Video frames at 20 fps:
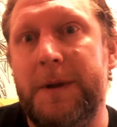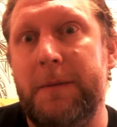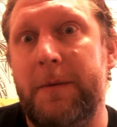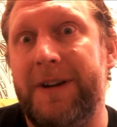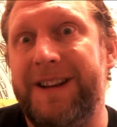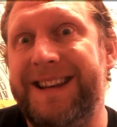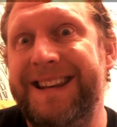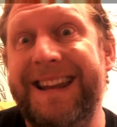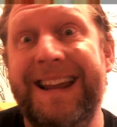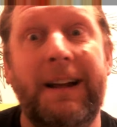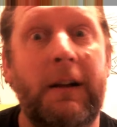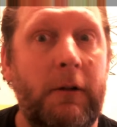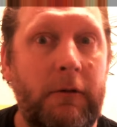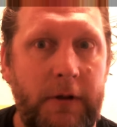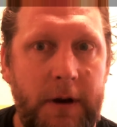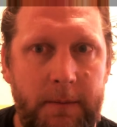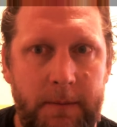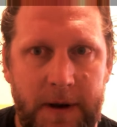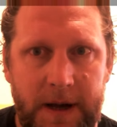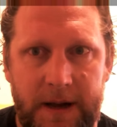to me by Dell
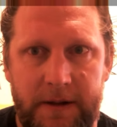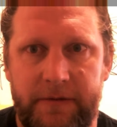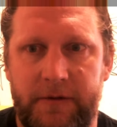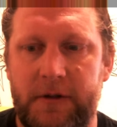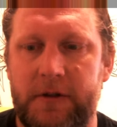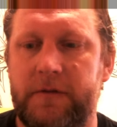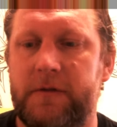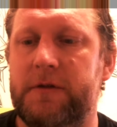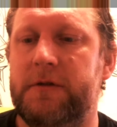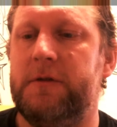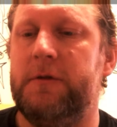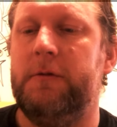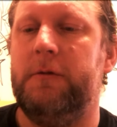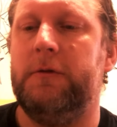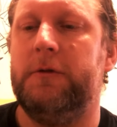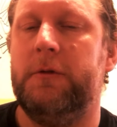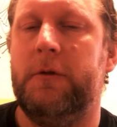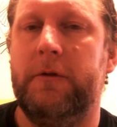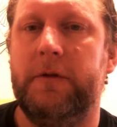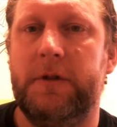Red Path Knife and
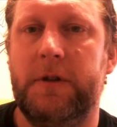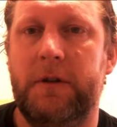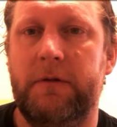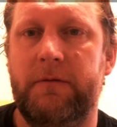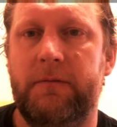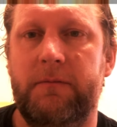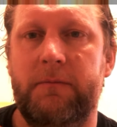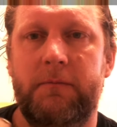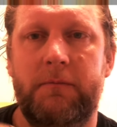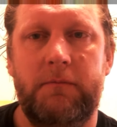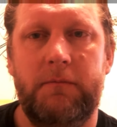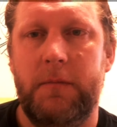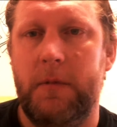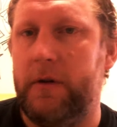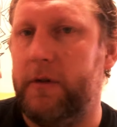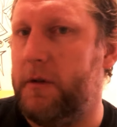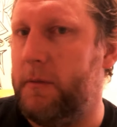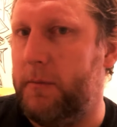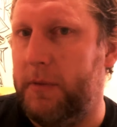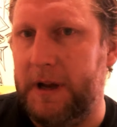Tools. So I was a
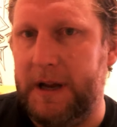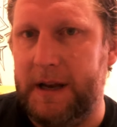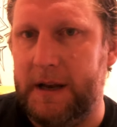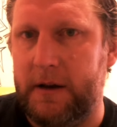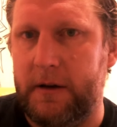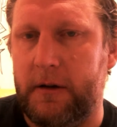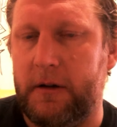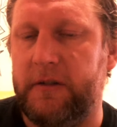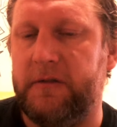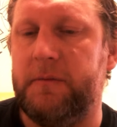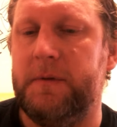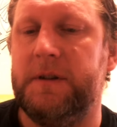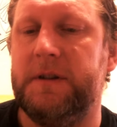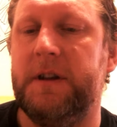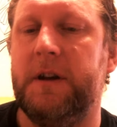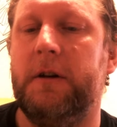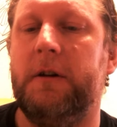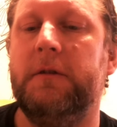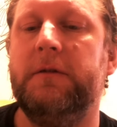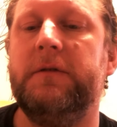completed the knife
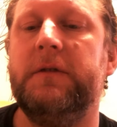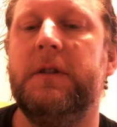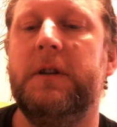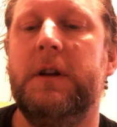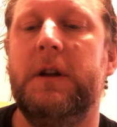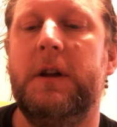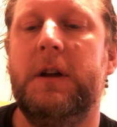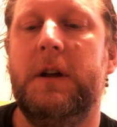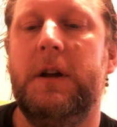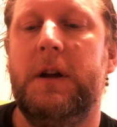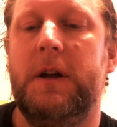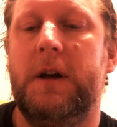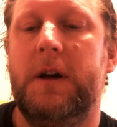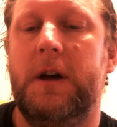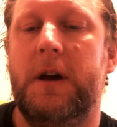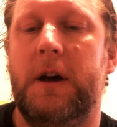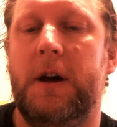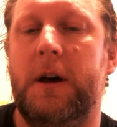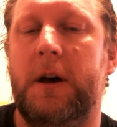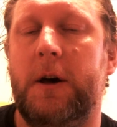myself.
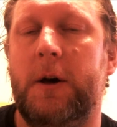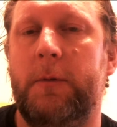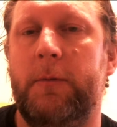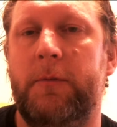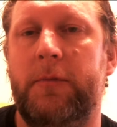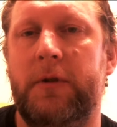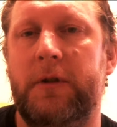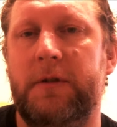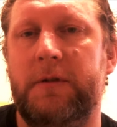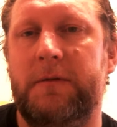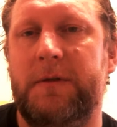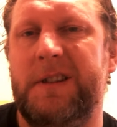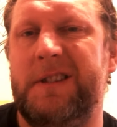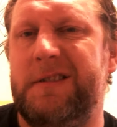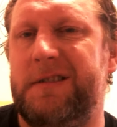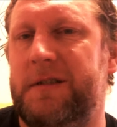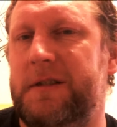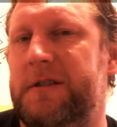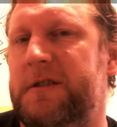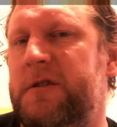Um, but
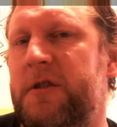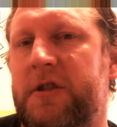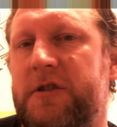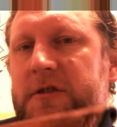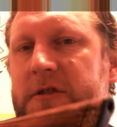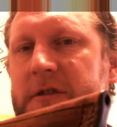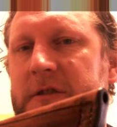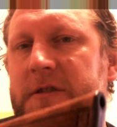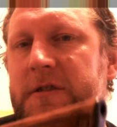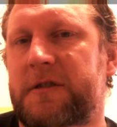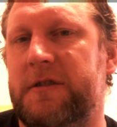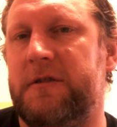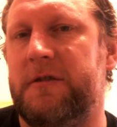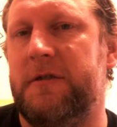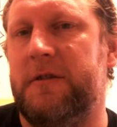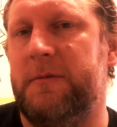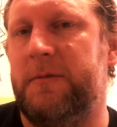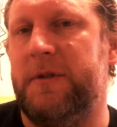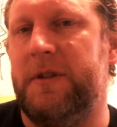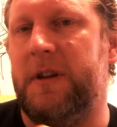it's, it's nice because it's
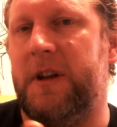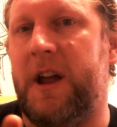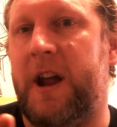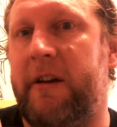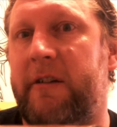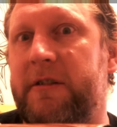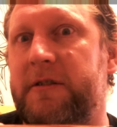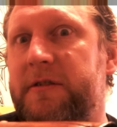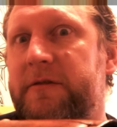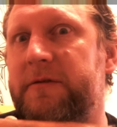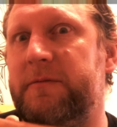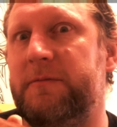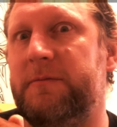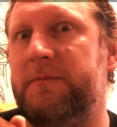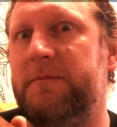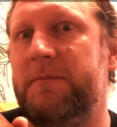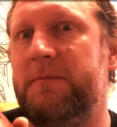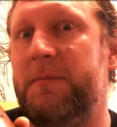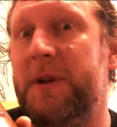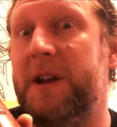got a bit of character from
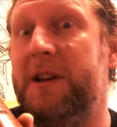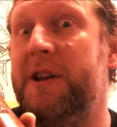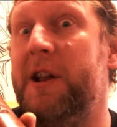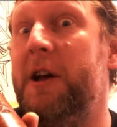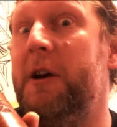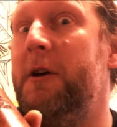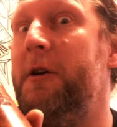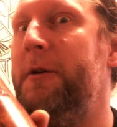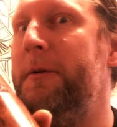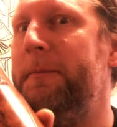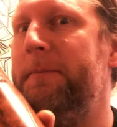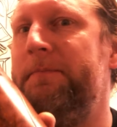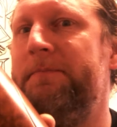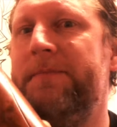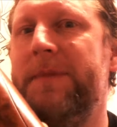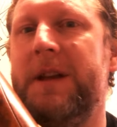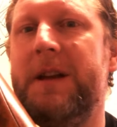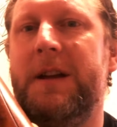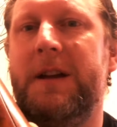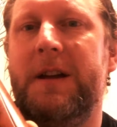Big Dell.
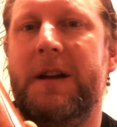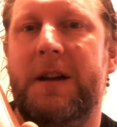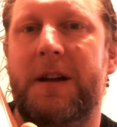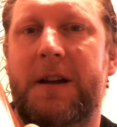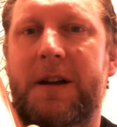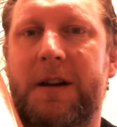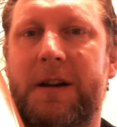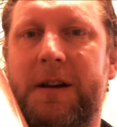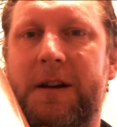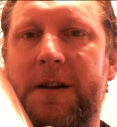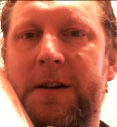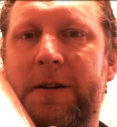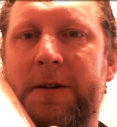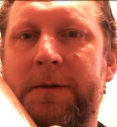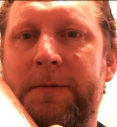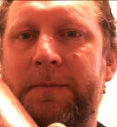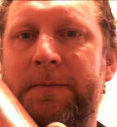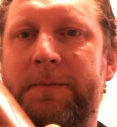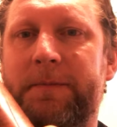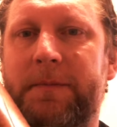
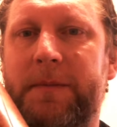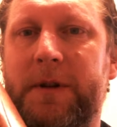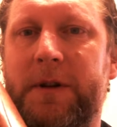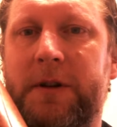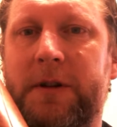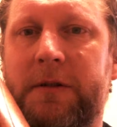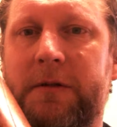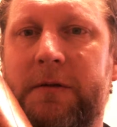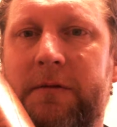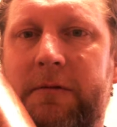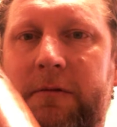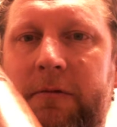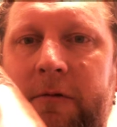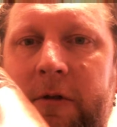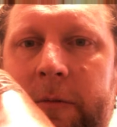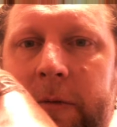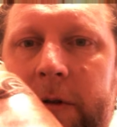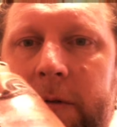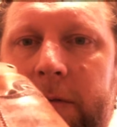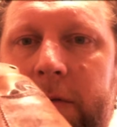Um,
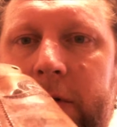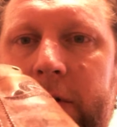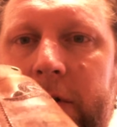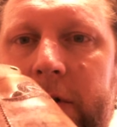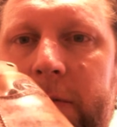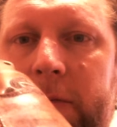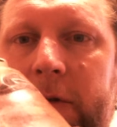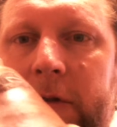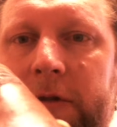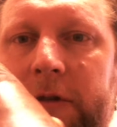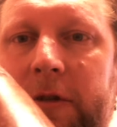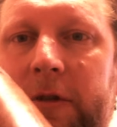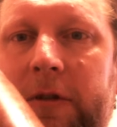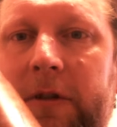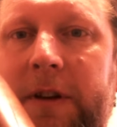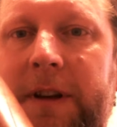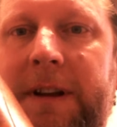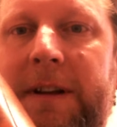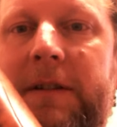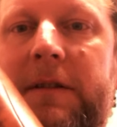Robert put a deposit
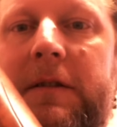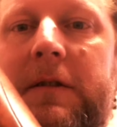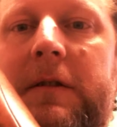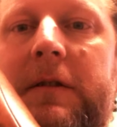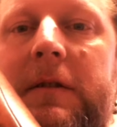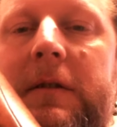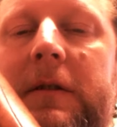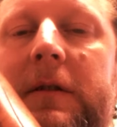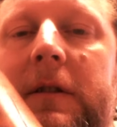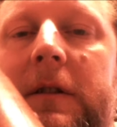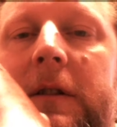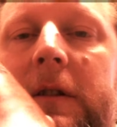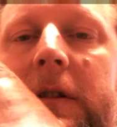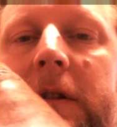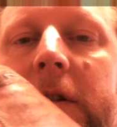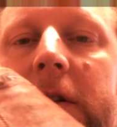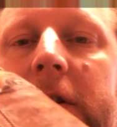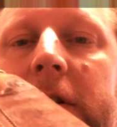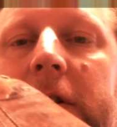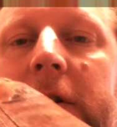on this.
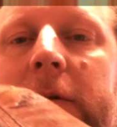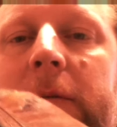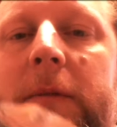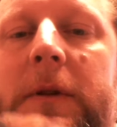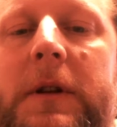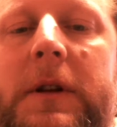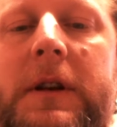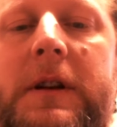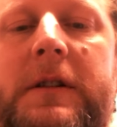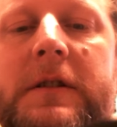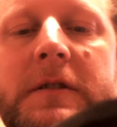Um, and he